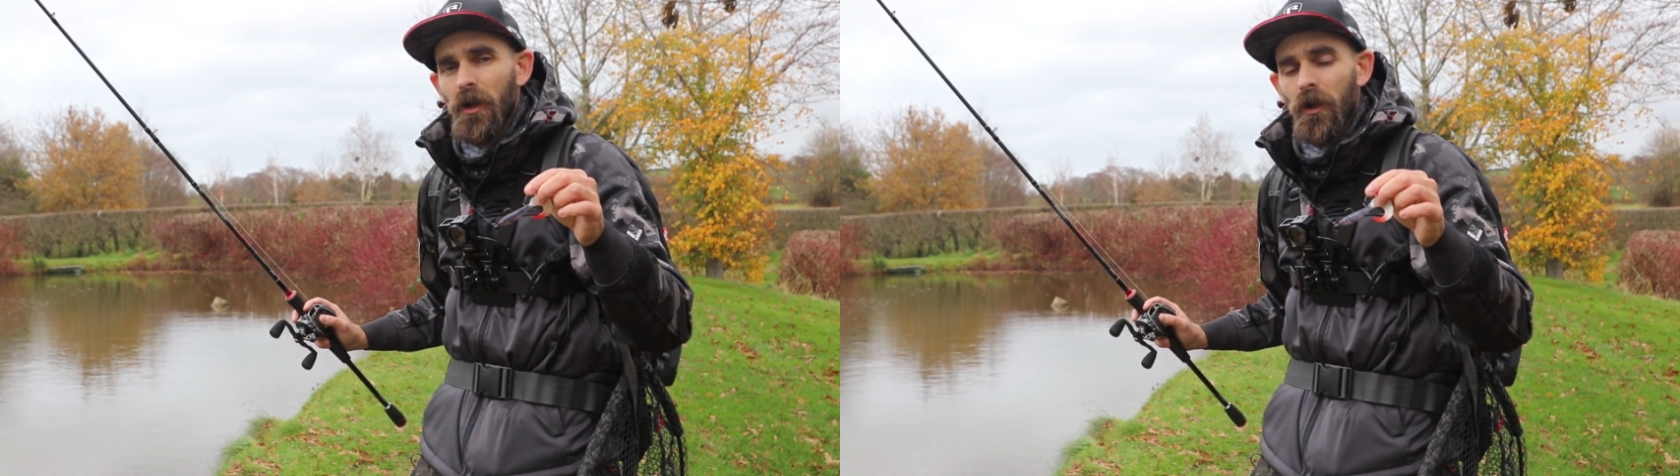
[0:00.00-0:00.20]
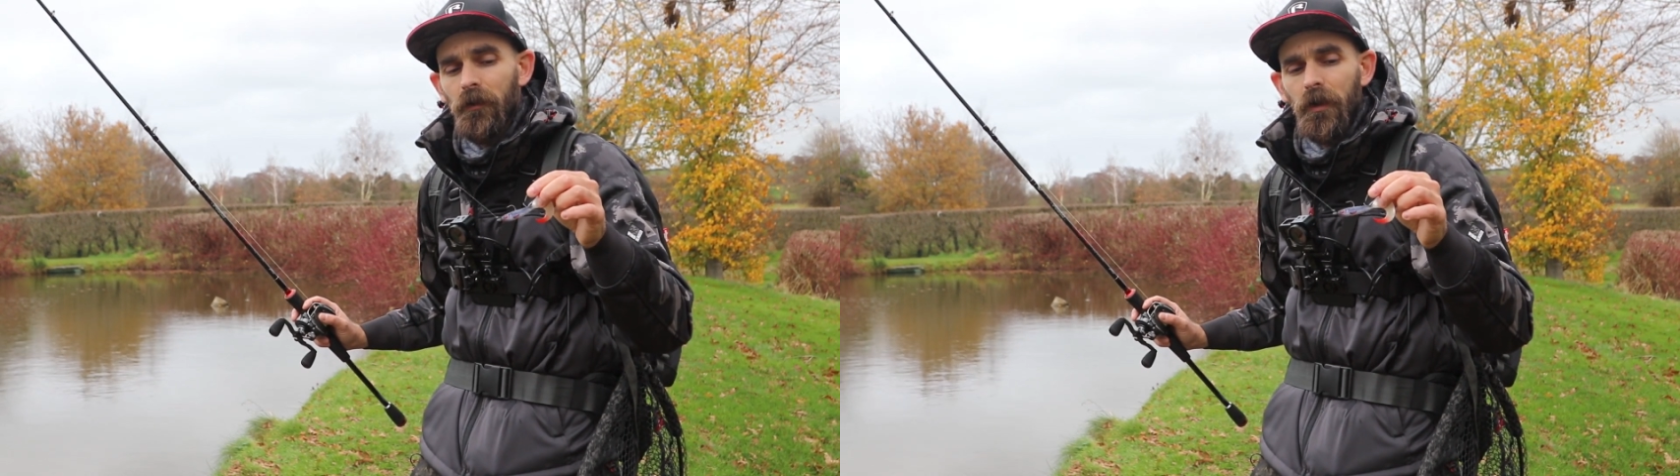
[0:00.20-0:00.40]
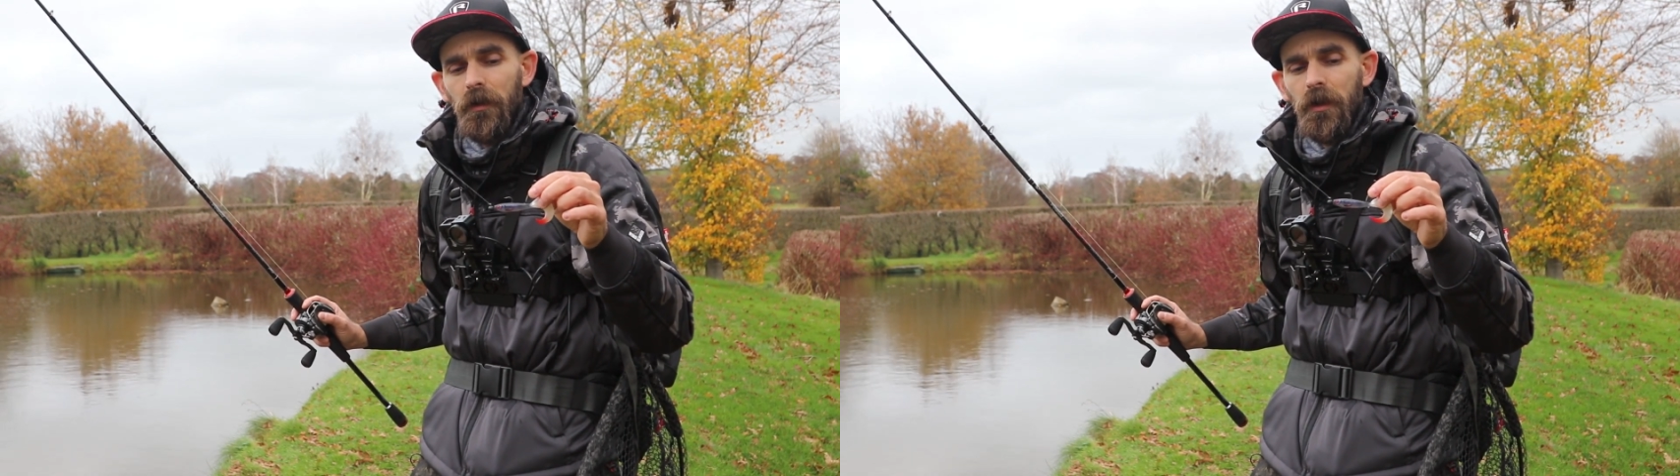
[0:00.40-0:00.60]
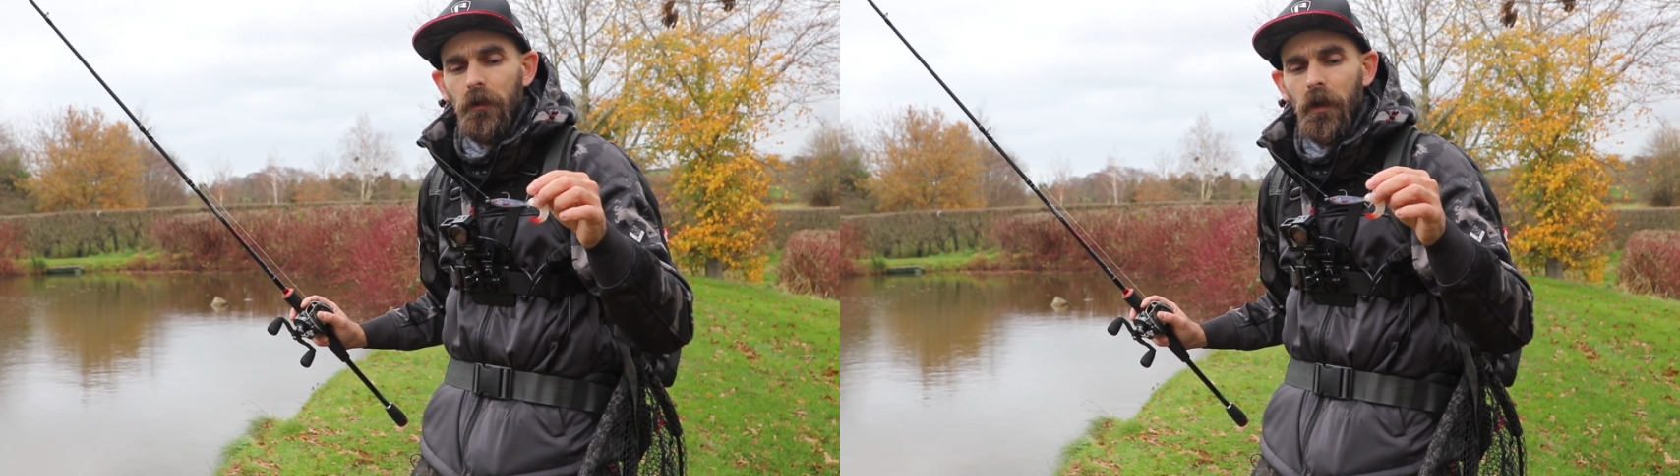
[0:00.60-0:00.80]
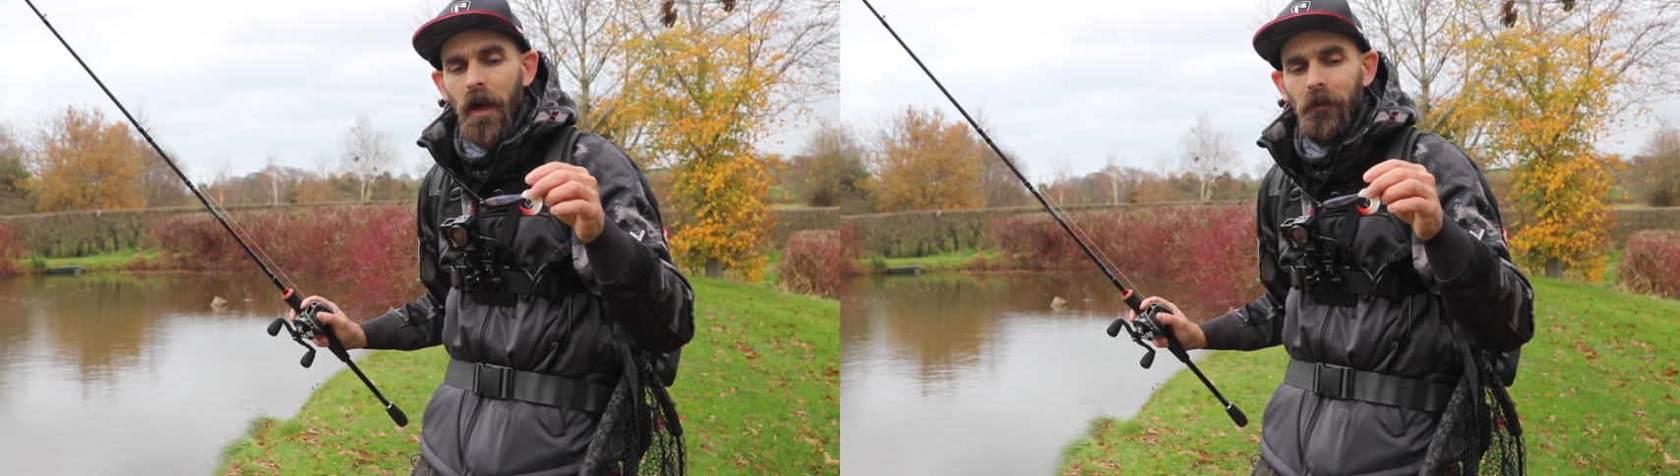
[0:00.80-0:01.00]
over
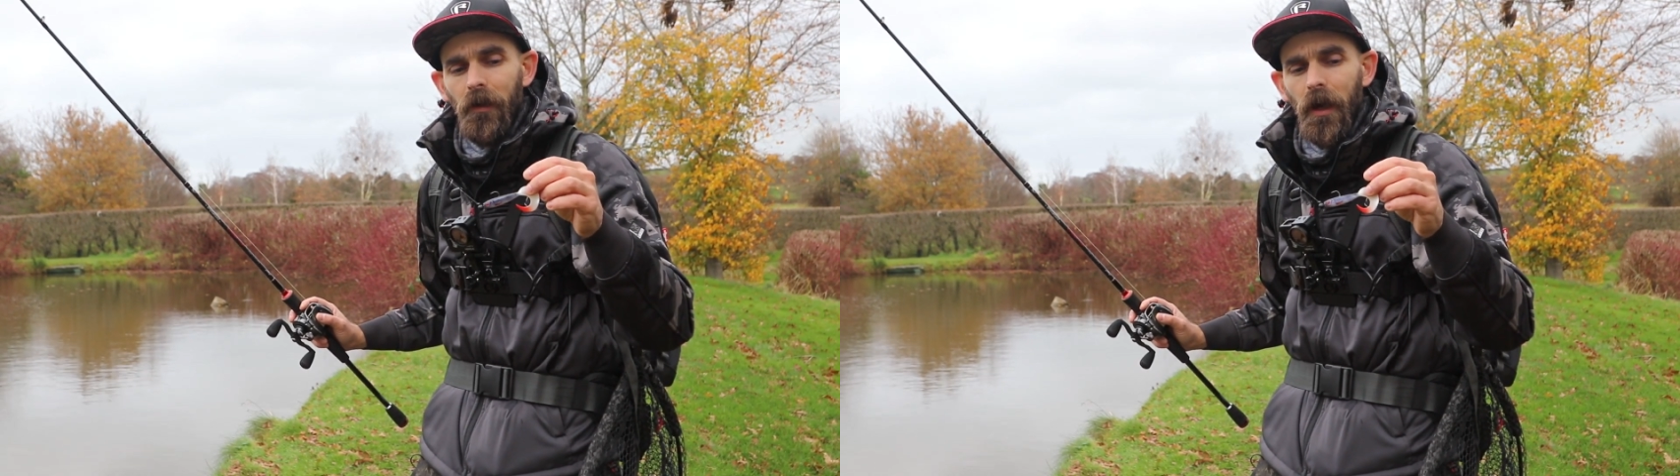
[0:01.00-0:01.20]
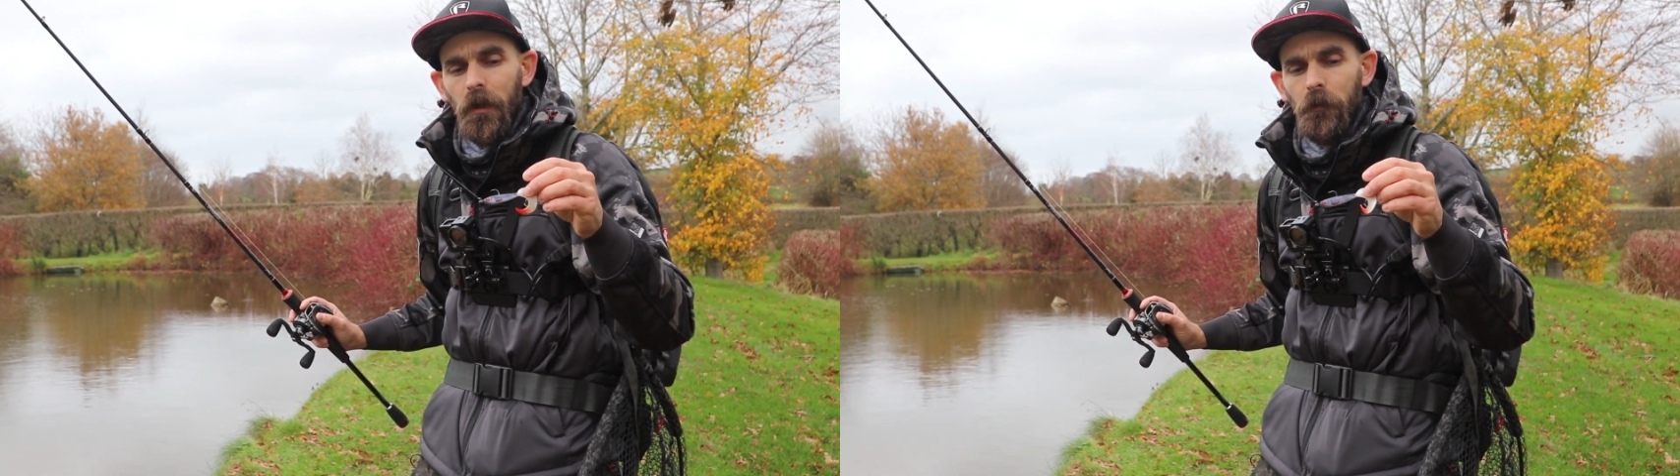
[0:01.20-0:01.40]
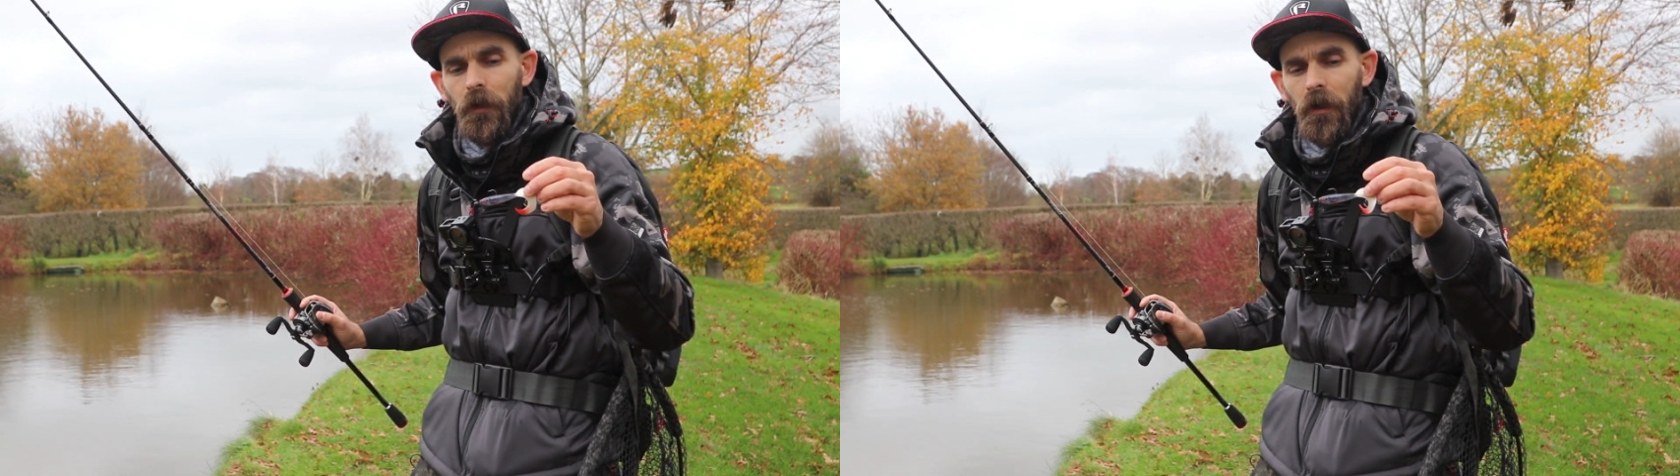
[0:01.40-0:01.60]
to a Carolina